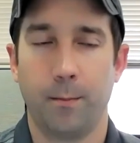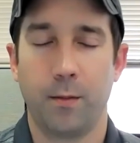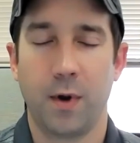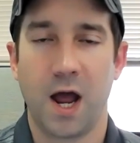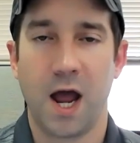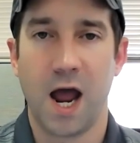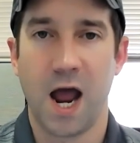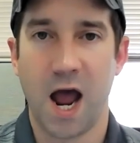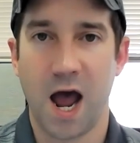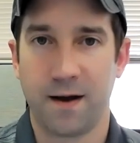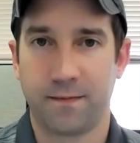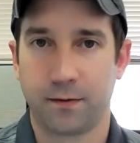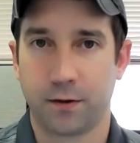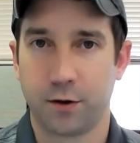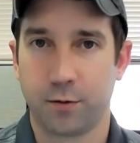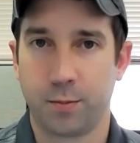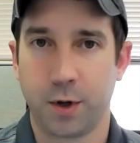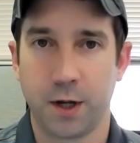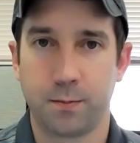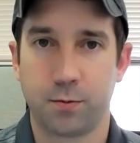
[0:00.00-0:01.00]
Half of
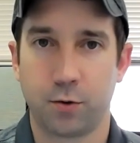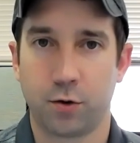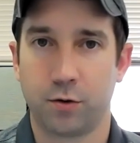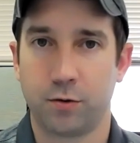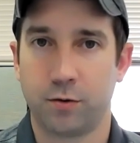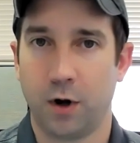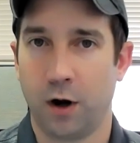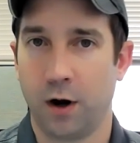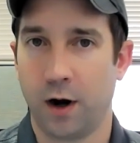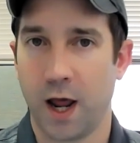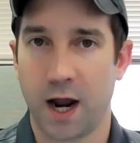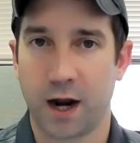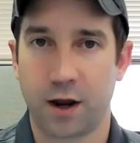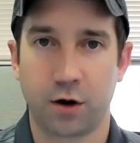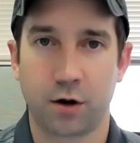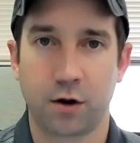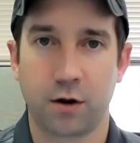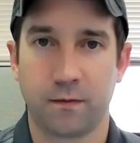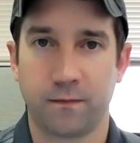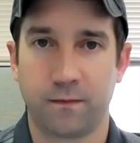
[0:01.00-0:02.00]
the people are not
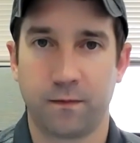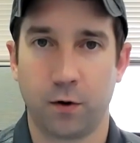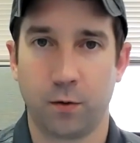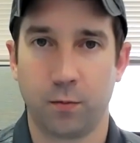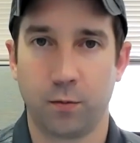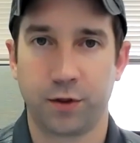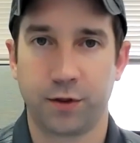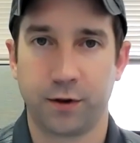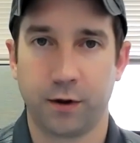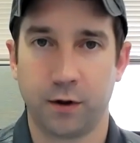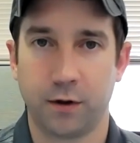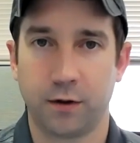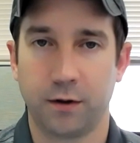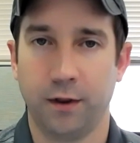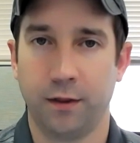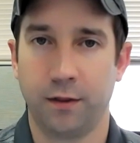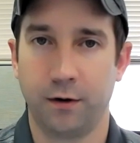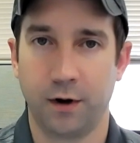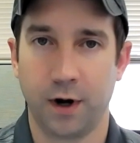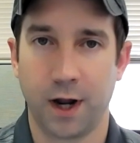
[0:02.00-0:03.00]
going to confirm with you
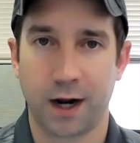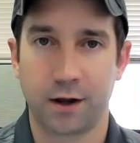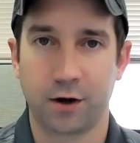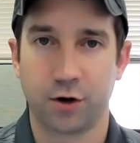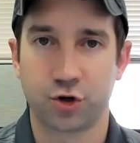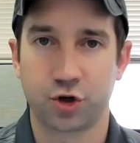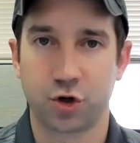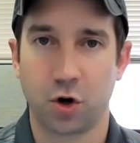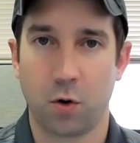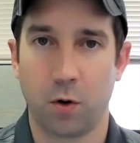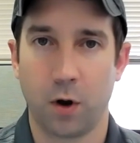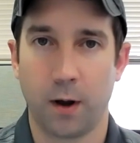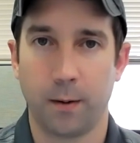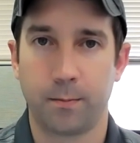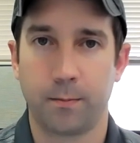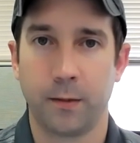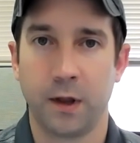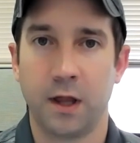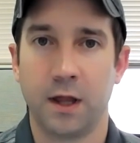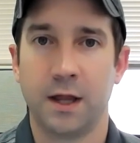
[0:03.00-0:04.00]
and they're not going to show up.
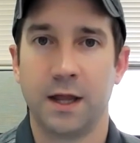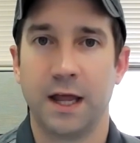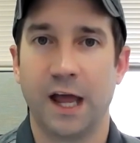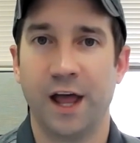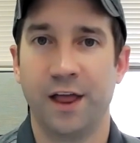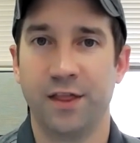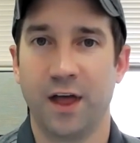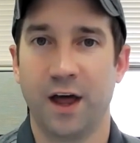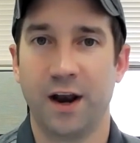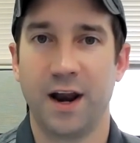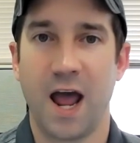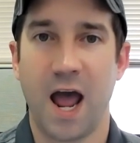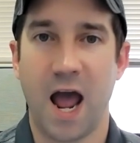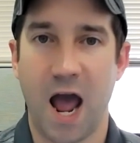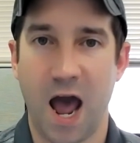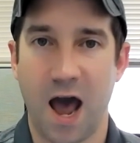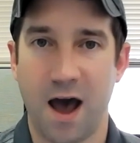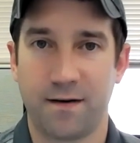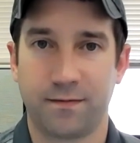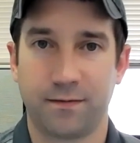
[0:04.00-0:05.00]
And then
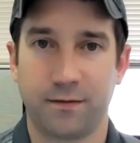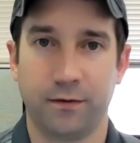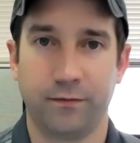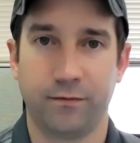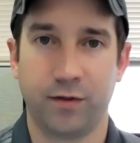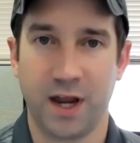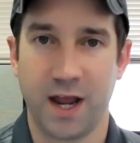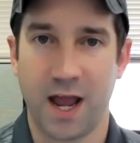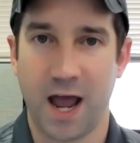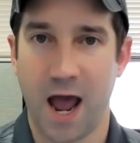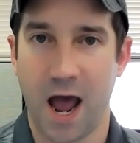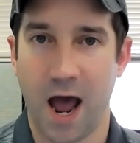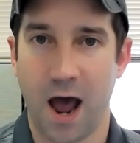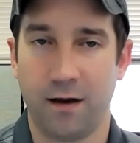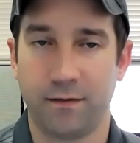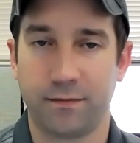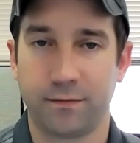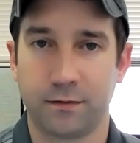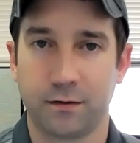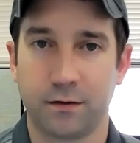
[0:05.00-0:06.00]
half
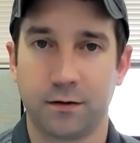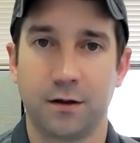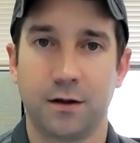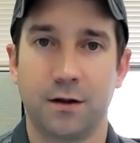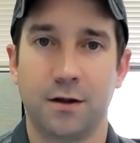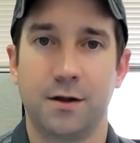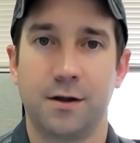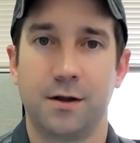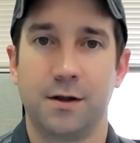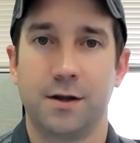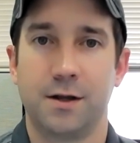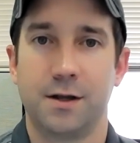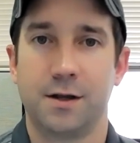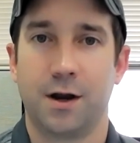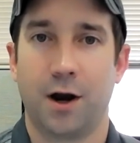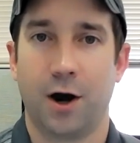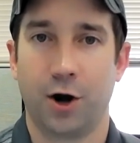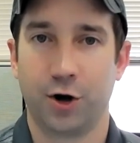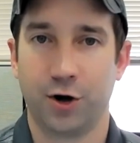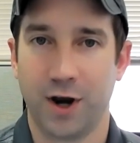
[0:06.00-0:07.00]

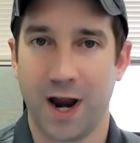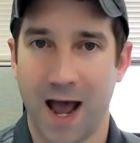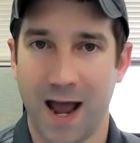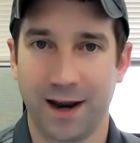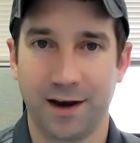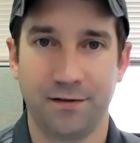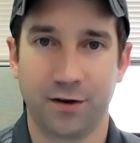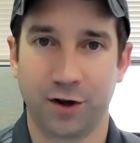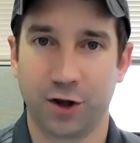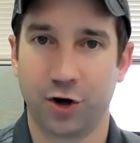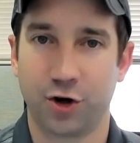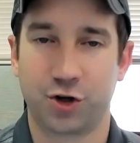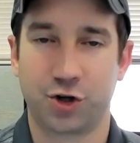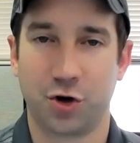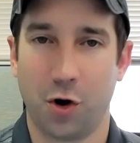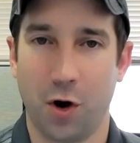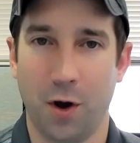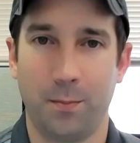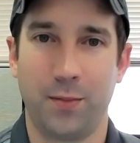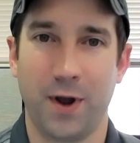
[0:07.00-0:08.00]
are not even going to
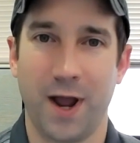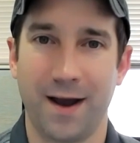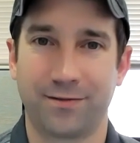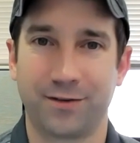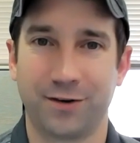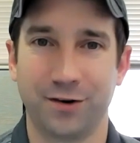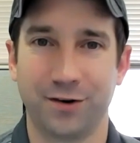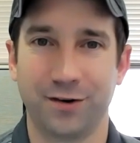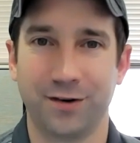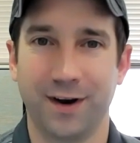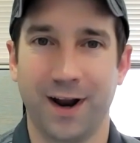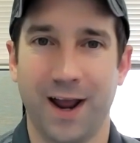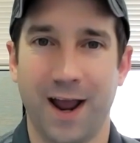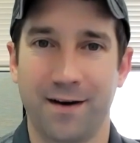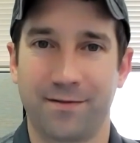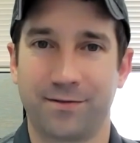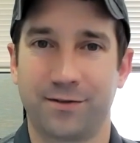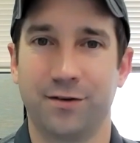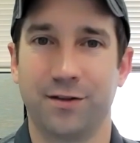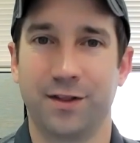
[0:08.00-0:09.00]
show up
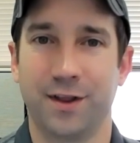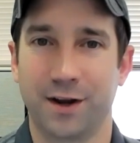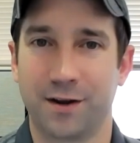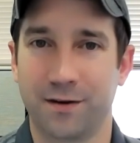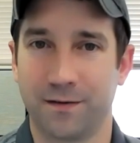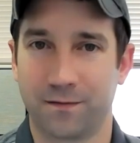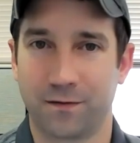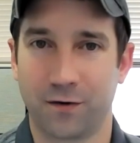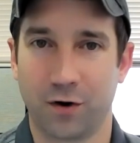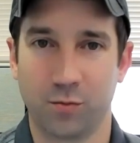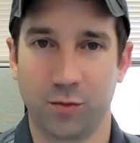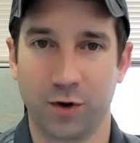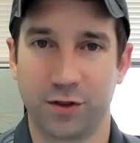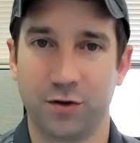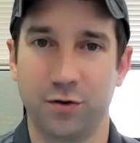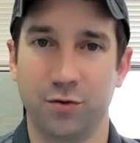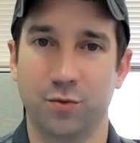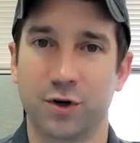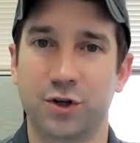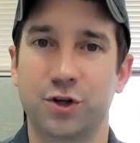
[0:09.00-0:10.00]
after they confirm with
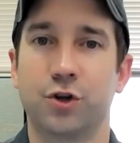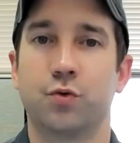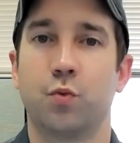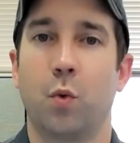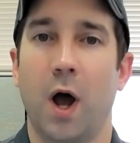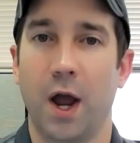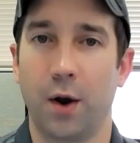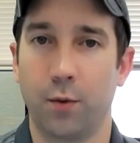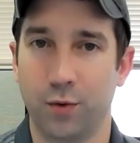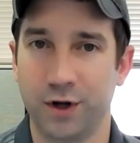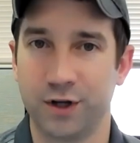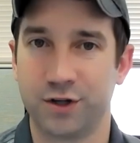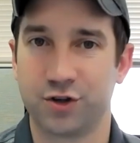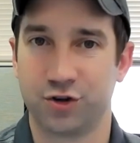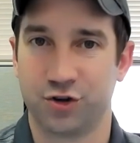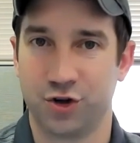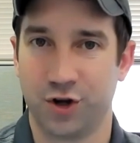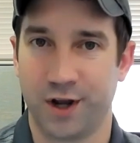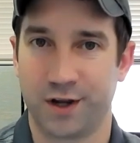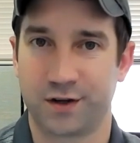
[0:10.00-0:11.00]
you, which is why we
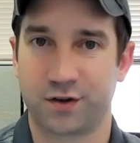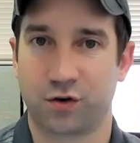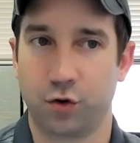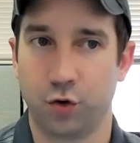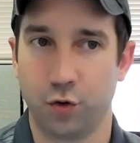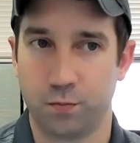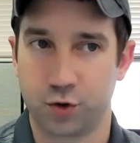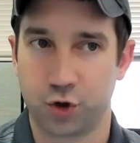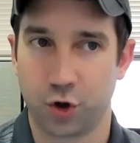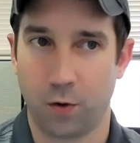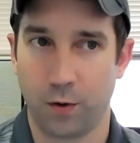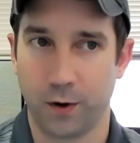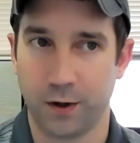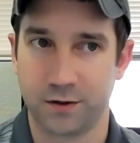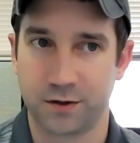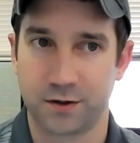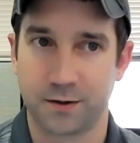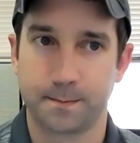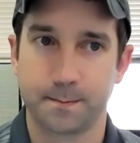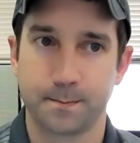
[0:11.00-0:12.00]
suggest group
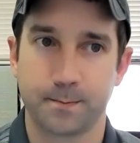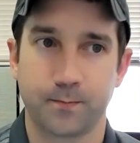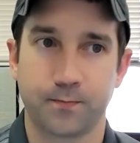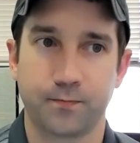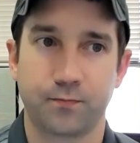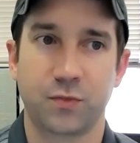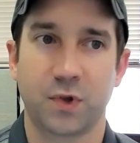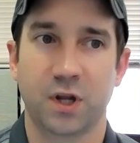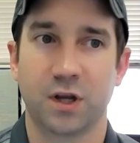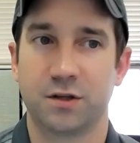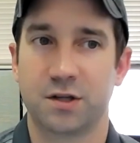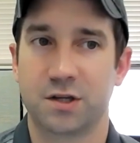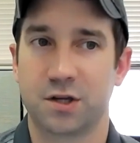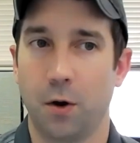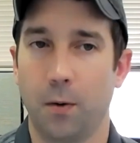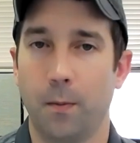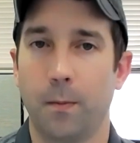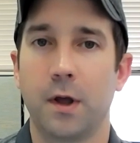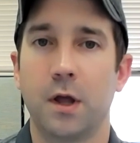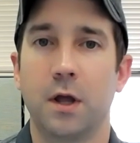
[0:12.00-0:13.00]
showings. So